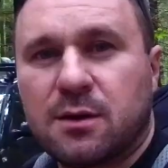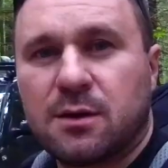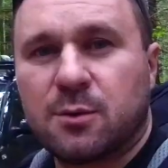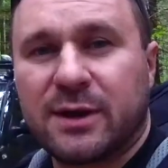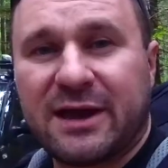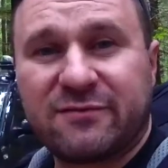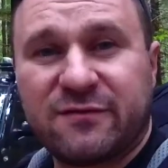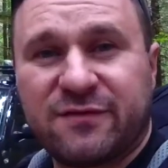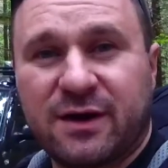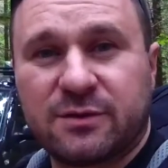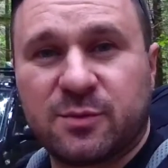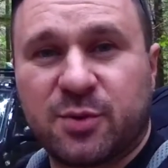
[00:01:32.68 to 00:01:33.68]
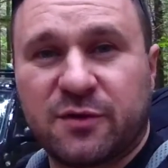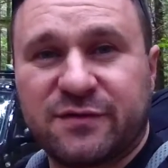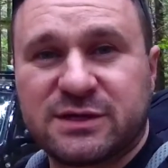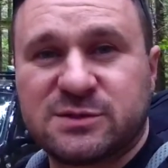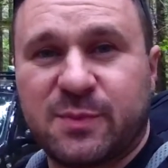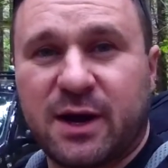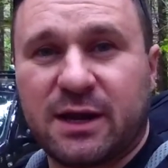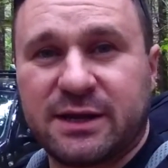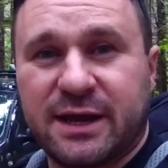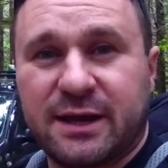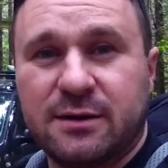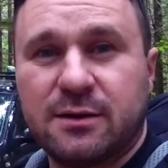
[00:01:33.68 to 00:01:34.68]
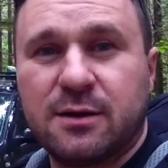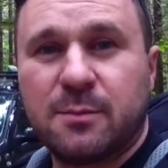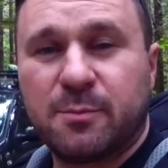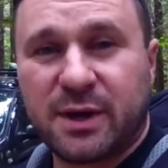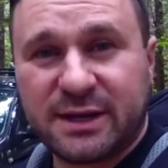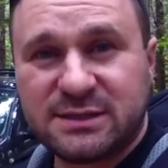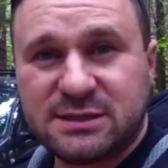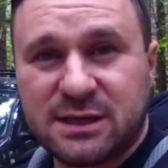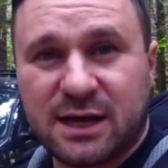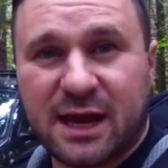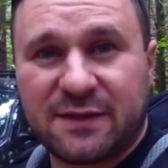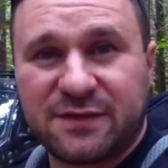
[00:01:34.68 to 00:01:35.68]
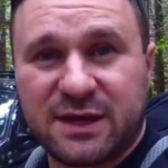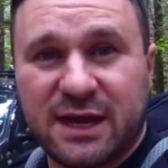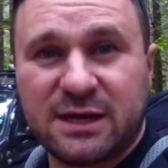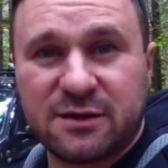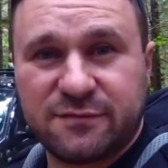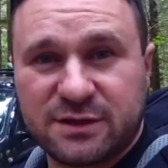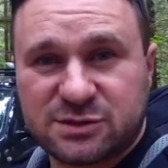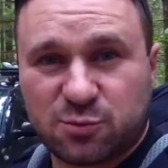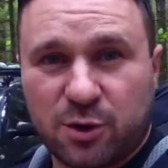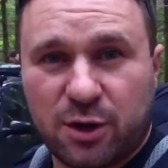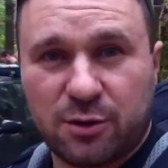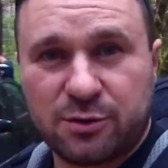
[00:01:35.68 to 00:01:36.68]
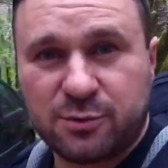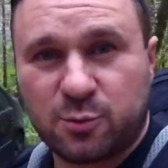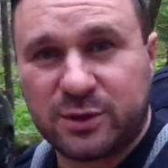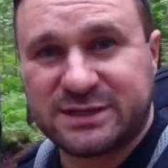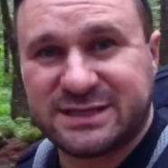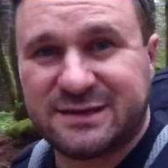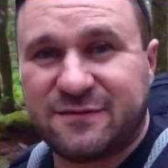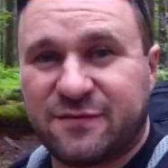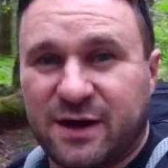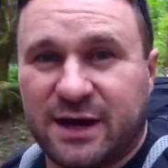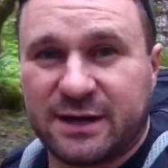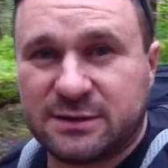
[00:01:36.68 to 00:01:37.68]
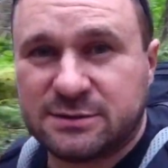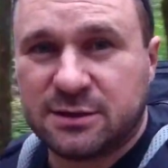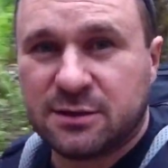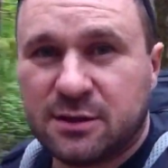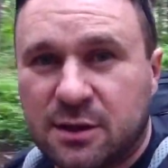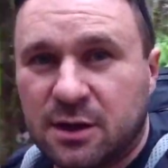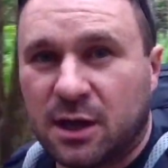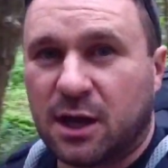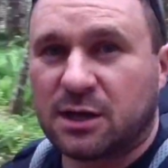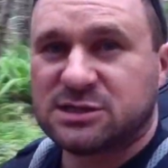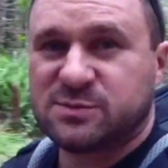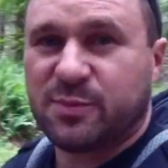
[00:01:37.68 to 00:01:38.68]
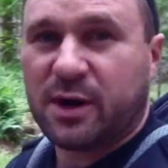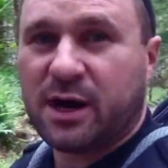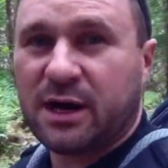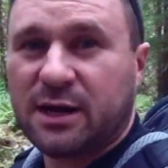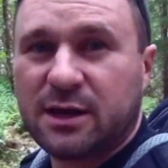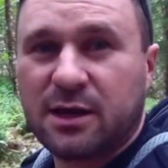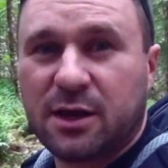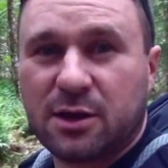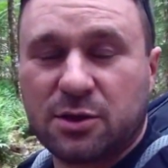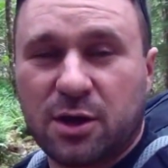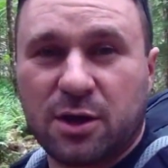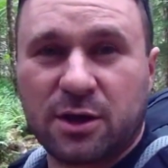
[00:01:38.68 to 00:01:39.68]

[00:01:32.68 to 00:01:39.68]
We haven't found the perfect spot yet, but at the end of this road, we did find a spot along